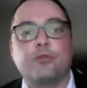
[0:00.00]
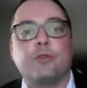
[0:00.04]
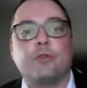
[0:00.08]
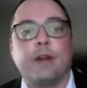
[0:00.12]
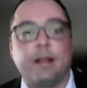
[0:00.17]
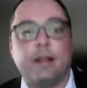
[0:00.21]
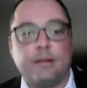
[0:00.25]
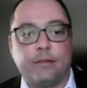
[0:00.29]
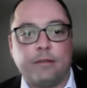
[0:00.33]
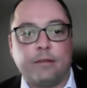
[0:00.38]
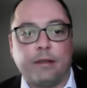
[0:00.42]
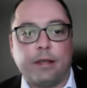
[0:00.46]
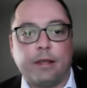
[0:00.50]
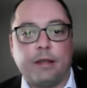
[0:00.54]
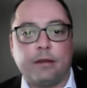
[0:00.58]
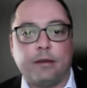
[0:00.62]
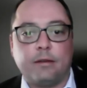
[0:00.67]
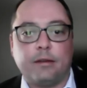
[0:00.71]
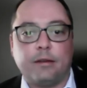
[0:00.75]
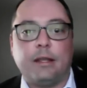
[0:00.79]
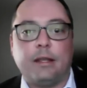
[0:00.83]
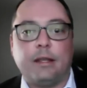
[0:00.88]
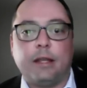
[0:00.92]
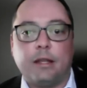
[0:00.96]

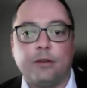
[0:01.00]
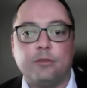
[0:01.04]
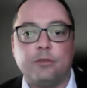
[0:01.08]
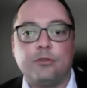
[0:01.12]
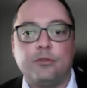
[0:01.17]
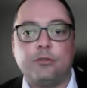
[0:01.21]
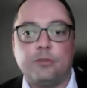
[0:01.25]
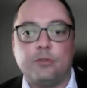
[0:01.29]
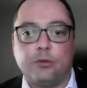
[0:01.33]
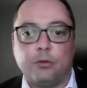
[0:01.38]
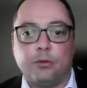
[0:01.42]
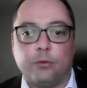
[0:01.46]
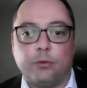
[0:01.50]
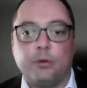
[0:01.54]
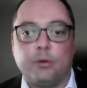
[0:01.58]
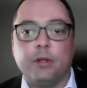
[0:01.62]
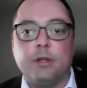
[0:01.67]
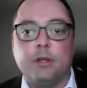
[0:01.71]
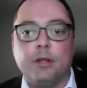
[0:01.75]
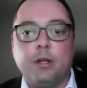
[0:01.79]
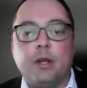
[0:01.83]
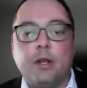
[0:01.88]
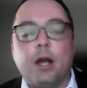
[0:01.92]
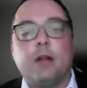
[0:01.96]
translate into
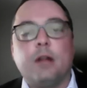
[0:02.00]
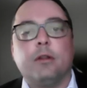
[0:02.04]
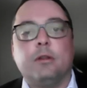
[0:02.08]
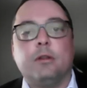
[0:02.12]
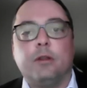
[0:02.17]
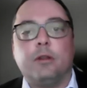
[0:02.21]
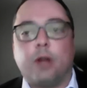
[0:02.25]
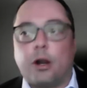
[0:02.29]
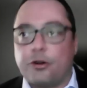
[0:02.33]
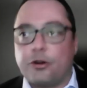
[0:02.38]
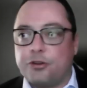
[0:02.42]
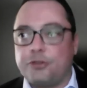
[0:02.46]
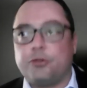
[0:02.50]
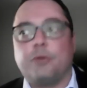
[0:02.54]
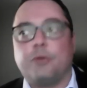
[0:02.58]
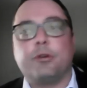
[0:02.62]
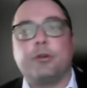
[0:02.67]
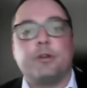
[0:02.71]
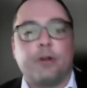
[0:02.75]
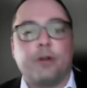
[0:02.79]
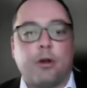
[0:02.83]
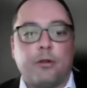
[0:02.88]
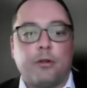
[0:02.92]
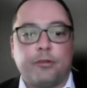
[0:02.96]
larger
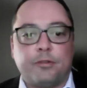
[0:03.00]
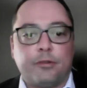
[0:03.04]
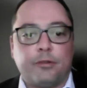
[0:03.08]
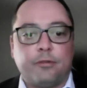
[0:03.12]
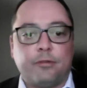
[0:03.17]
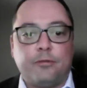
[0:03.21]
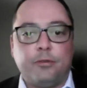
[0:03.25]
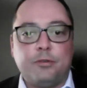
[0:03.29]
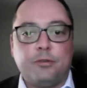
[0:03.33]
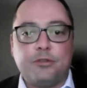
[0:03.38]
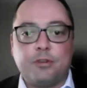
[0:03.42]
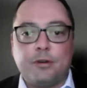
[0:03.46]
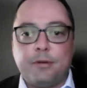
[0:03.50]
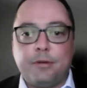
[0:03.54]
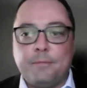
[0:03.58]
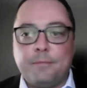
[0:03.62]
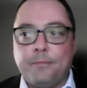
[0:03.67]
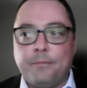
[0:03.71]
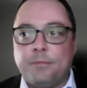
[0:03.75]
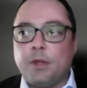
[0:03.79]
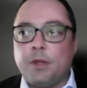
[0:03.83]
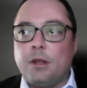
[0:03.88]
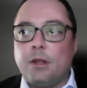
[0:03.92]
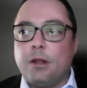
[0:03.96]
donor dollars in the future
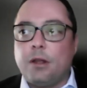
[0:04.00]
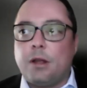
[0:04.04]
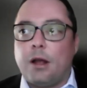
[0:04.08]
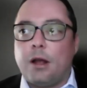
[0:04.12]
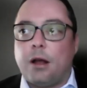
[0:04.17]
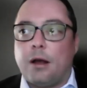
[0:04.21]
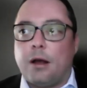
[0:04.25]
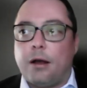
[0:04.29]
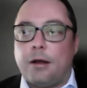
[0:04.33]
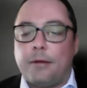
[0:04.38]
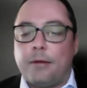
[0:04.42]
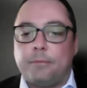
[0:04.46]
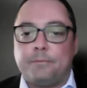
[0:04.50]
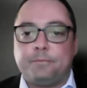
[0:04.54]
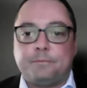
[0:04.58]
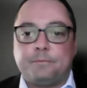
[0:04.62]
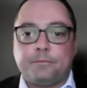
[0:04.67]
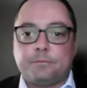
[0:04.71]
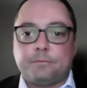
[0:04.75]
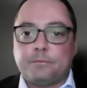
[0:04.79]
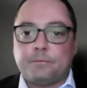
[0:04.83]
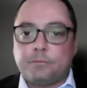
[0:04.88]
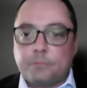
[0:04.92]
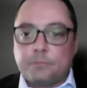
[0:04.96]
um,
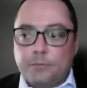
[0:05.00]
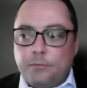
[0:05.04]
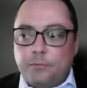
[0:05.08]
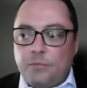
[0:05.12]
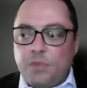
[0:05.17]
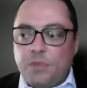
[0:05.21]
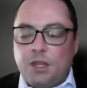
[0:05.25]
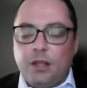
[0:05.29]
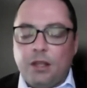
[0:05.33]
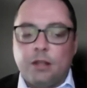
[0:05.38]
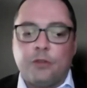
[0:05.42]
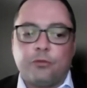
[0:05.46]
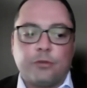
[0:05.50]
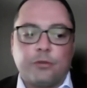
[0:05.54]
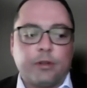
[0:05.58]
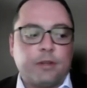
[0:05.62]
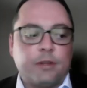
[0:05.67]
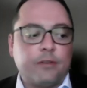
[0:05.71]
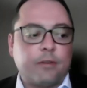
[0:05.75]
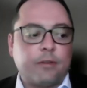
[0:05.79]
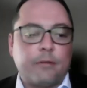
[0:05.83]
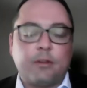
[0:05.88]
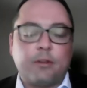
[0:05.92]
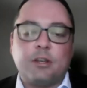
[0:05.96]
is
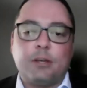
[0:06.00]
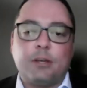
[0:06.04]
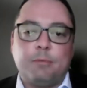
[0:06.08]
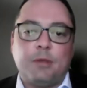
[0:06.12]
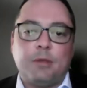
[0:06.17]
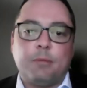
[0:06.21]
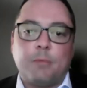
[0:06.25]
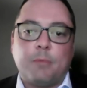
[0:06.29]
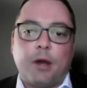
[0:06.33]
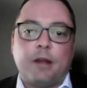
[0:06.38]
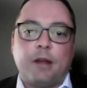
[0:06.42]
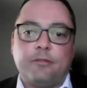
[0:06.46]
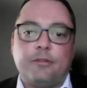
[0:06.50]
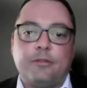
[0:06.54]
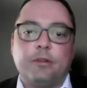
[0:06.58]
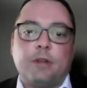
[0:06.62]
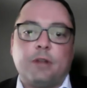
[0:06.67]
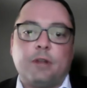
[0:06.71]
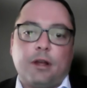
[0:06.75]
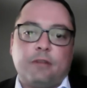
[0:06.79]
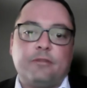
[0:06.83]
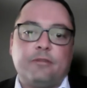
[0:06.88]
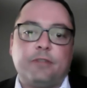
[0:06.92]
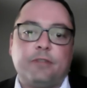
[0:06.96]
really something to be
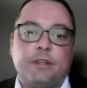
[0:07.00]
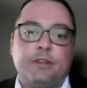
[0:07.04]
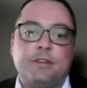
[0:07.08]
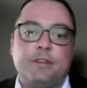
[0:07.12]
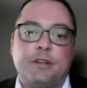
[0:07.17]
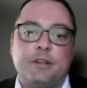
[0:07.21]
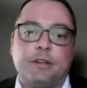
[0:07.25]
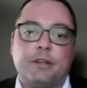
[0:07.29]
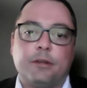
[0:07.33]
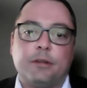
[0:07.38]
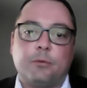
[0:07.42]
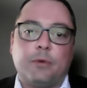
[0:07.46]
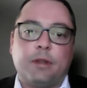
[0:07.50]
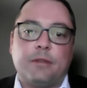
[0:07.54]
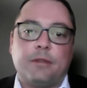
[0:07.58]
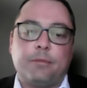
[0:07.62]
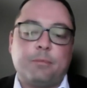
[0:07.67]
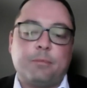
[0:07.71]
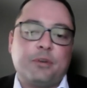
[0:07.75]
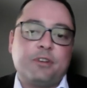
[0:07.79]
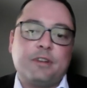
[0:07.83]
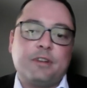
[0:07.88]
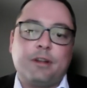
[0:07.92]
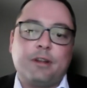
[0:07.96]
mindful of in dealing with,
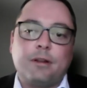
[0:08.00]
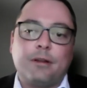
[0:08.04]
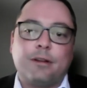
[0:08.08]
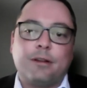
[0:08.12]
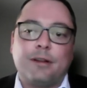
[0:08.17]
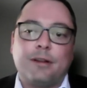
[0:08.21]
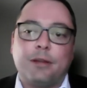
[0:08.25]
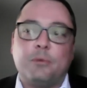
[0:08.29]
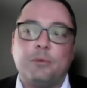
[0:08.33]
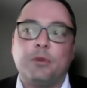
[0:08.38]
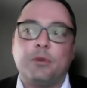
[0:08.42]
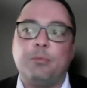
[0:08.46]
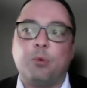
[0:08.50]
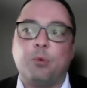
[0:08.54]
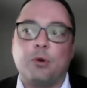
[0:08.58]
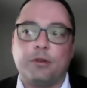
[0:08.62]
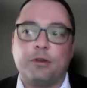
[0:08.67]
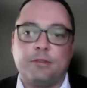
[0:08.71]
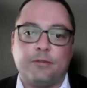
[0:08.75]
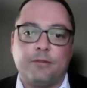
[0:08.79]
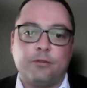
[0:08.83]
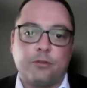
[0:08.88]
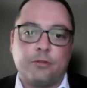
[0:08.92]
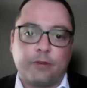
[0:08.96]
particularly with
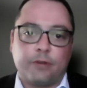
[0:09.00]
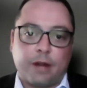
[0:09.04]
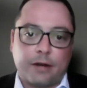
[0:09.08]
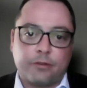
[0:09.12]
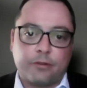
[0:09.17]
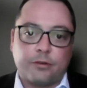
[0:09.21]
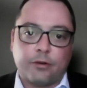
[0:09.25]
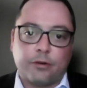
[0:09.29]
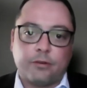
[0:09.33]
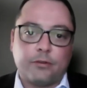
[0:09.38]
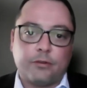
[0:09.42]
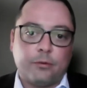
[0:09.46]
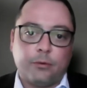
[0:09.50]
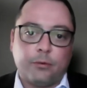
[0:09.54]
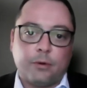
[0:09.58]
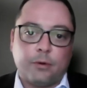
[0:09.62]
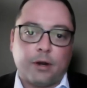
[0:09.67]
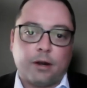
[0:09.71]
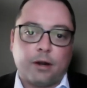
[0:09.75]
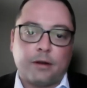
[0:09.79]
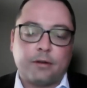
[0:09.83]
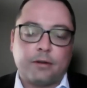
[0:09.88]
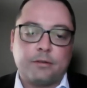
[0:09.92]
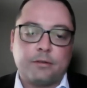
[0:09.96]
boards of directors who
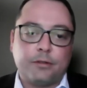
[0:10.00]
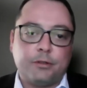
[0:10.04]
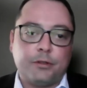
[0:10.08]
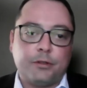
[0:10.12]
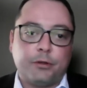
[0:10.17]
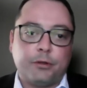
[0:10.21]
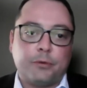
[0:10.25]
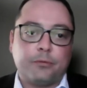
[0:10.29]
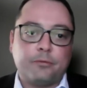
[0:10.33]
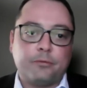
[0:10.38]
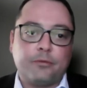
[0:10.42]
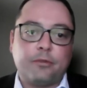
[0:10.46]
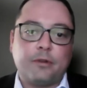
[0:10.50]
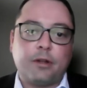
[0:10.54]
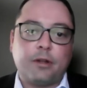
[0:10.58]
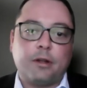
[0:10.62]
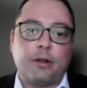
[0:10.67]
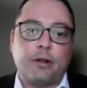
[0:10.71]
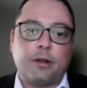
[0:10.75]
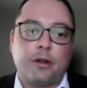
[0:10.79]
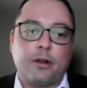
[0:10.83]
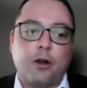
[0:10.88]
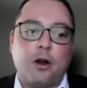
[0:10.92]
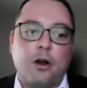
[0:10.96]
are, you know,
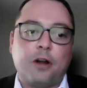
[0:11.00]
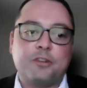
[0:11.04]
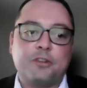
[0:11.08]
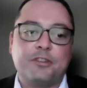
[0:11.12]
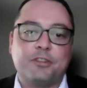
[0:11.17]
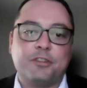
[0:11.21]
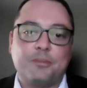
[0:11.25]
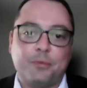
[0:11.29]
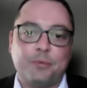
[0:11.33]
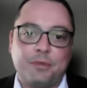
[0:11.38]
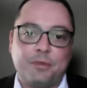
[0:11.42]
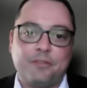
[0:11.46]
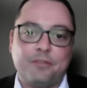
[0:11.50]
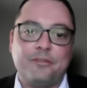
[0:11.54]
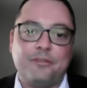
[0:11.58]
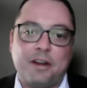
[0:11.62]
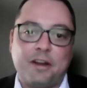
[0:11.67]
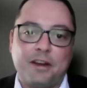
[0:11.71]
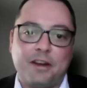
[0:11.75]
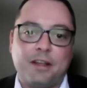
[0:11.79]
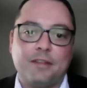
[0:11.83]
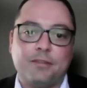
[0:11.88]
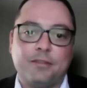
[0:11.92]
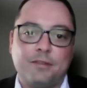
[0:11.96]
uh, cautious with the
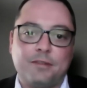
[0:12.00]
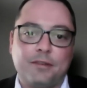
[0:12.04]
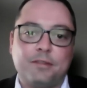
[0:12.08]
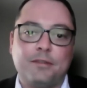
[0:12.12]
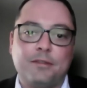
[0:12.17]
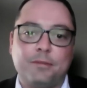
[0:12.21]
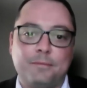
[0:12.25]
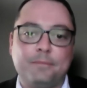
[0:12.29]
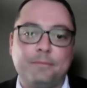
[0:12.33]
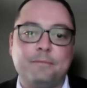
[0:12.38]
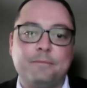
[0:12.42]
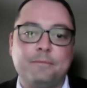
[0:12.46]
finances.